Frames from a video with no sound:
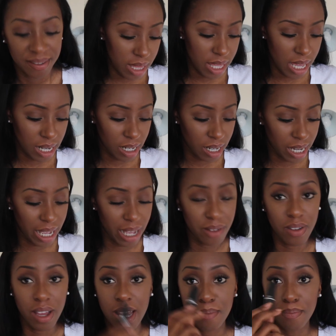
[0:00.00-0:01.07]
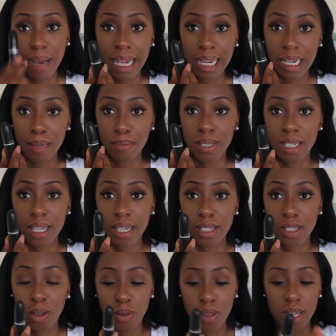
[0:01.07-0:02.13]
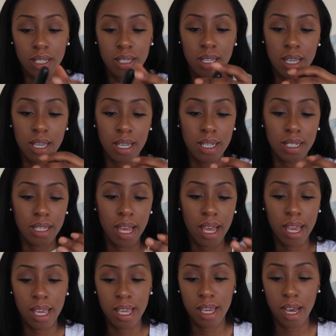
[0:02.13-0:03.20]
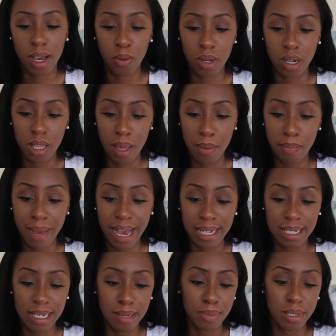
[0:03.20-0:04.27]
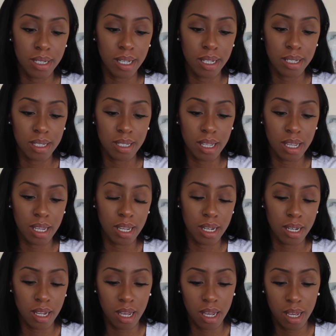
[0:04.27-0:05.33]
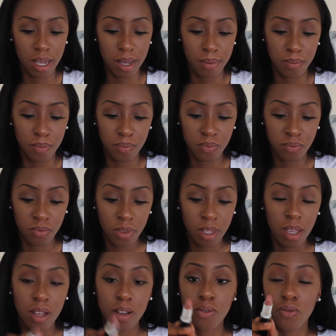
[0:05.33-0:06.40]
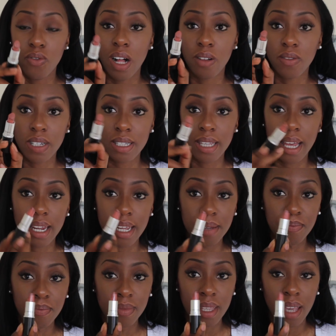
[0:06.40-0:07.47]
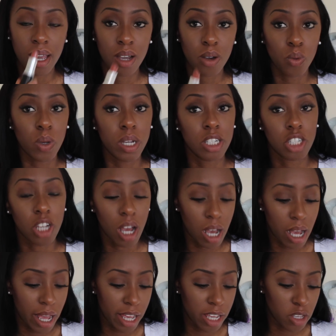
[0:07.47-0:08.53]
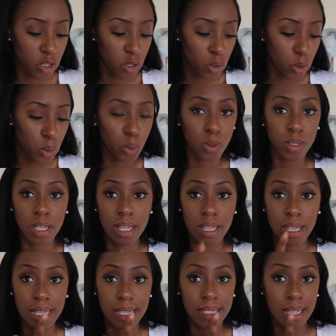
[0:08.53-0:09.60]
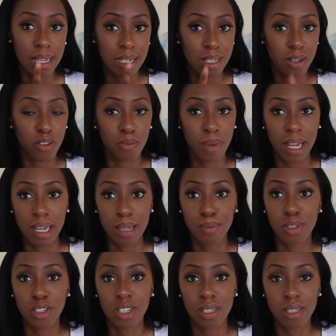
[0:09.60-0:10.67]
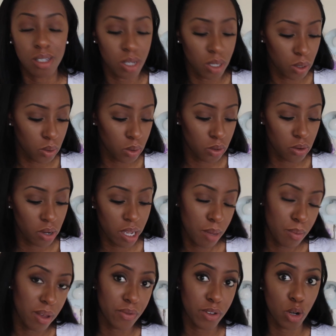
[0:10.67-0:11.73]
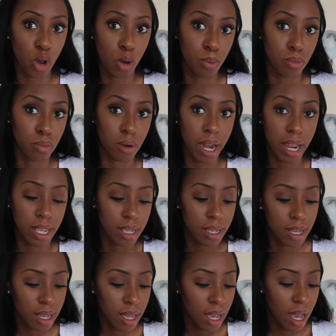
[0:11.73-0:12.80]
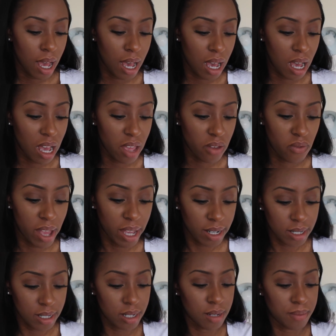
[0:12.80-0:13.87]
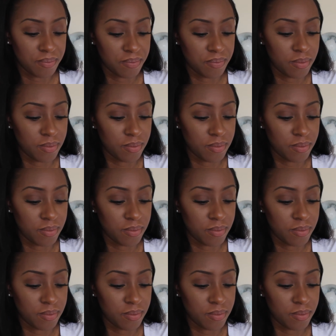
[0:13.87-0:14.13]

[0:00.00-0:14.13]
Then I have a MAC lipstick. So this is one of their matte lipsticks in Velvet Teddy, which I use in the centre of my lips just to create a bit of an ombre effect.